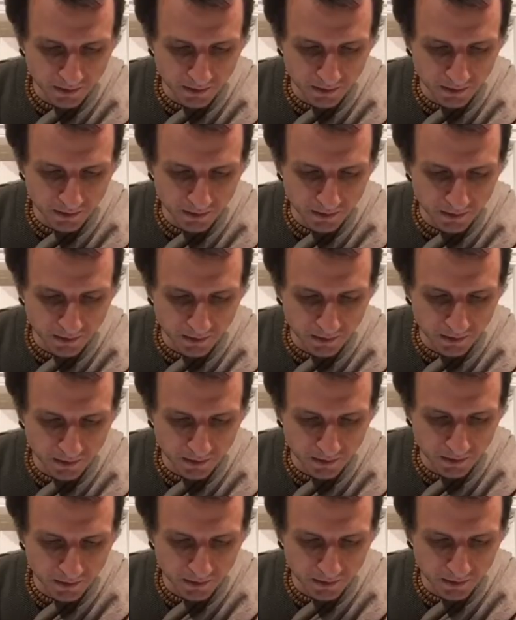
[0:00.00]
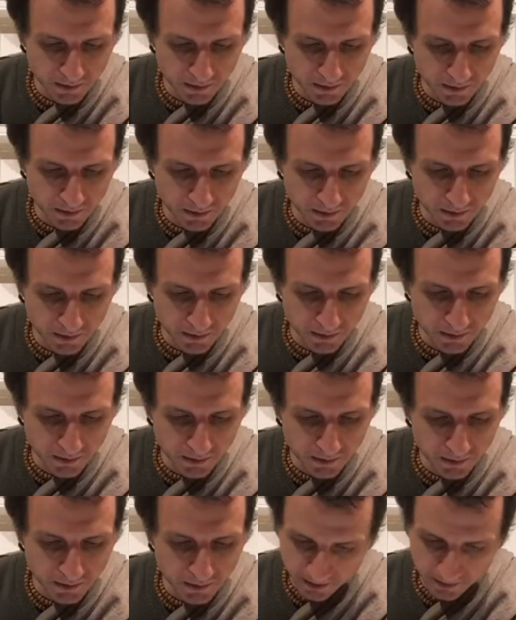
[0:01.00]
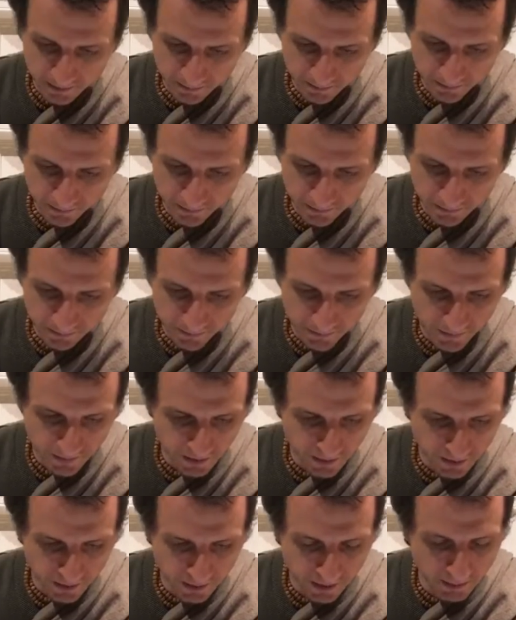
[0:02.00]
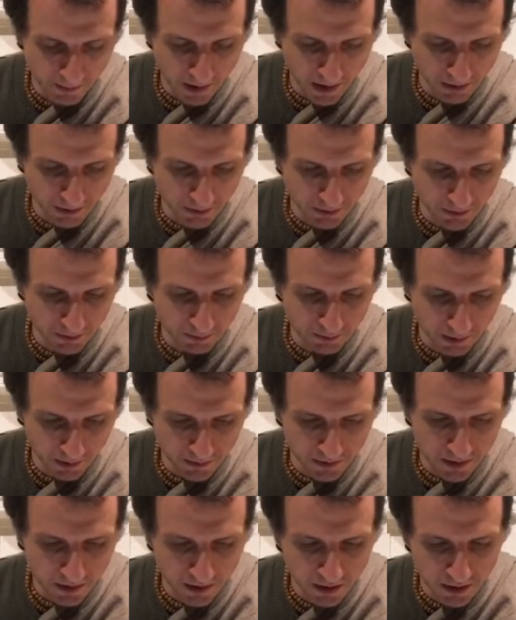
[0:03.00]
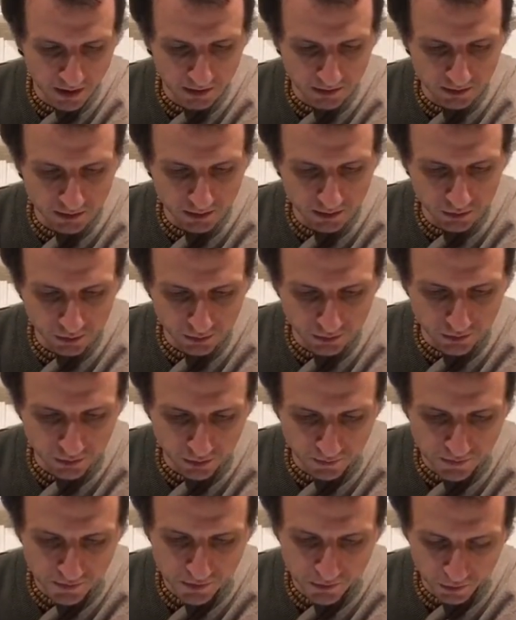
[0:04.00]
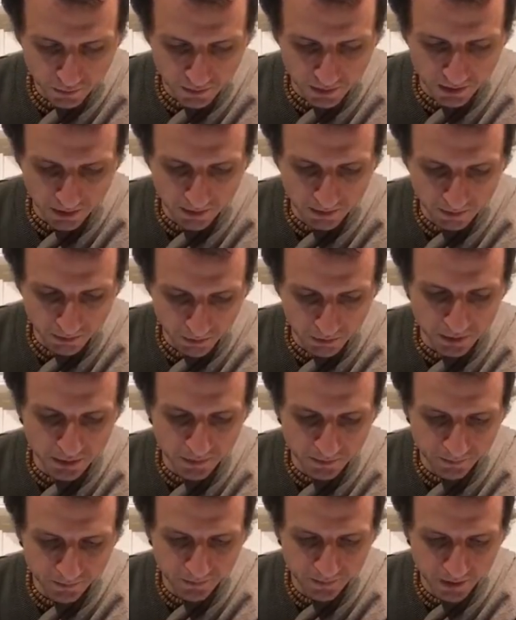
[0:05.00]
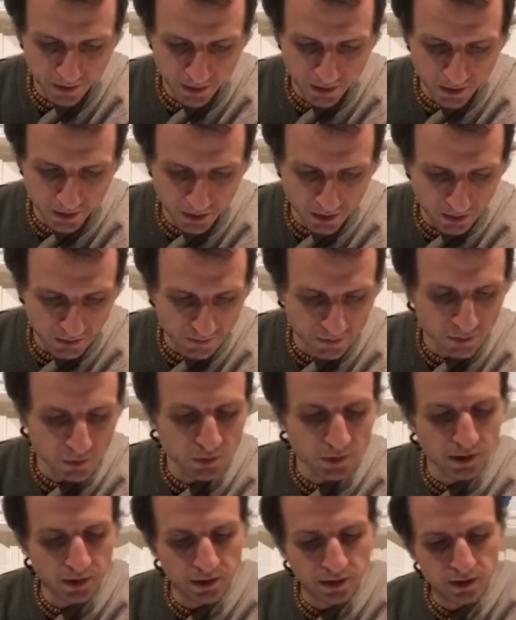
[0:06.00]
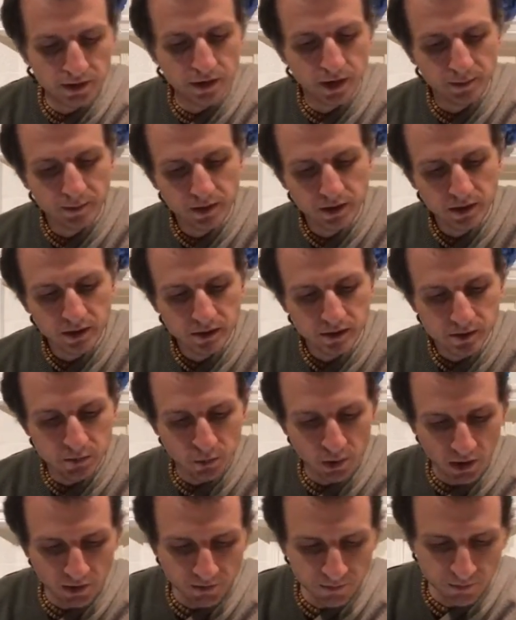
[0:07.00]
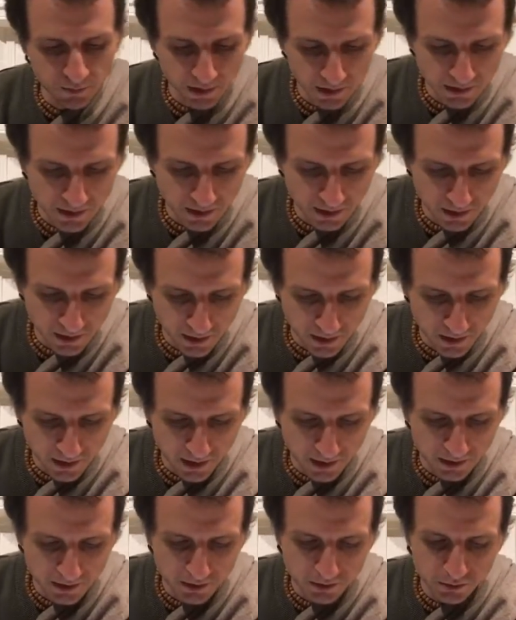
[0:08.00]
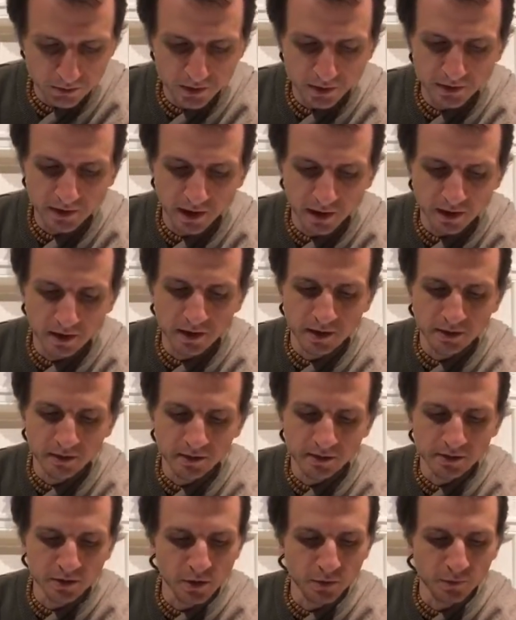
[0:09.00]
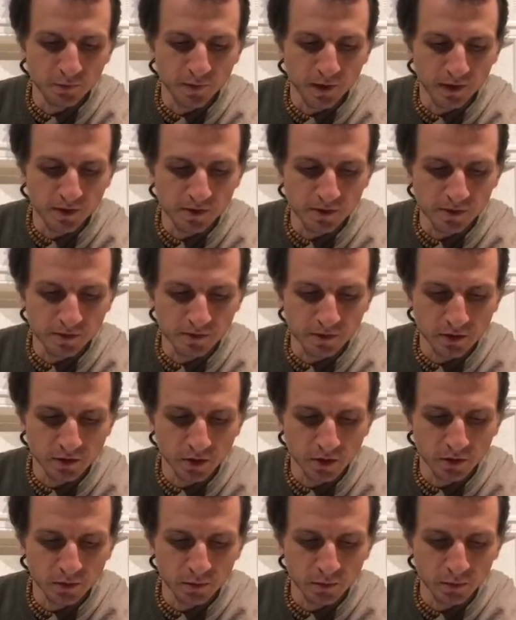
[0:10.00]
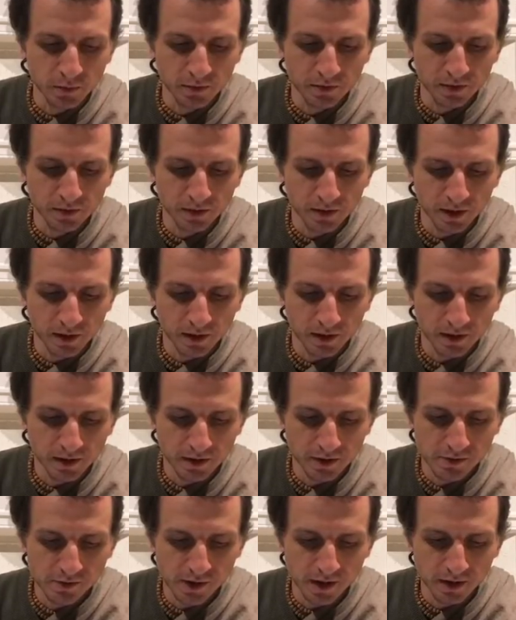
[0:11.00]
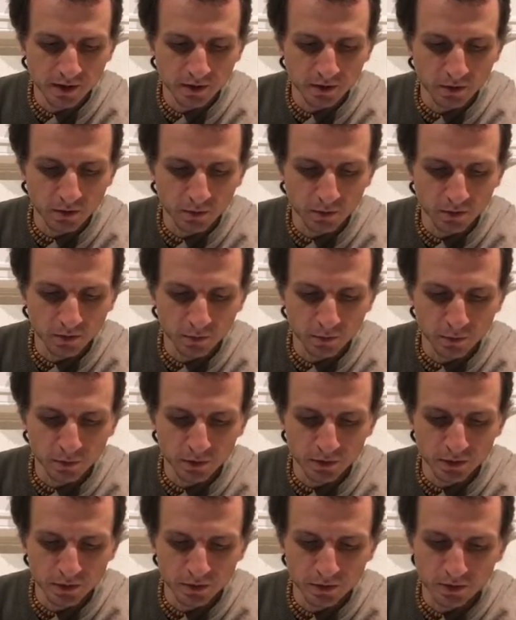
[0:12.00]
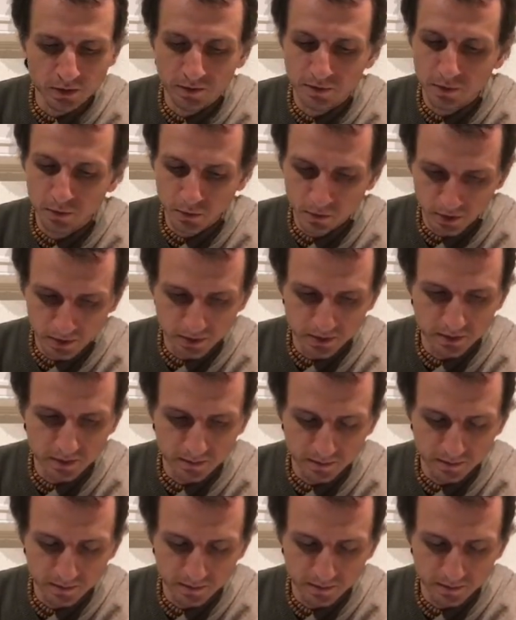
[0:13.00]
Maharaj Mandata. He married Bhadra, the daughter of Soma Muni. Varuna kidnapped his wife Bhadra, and to retaliate the offense of the god of water, he drank all the water of the world.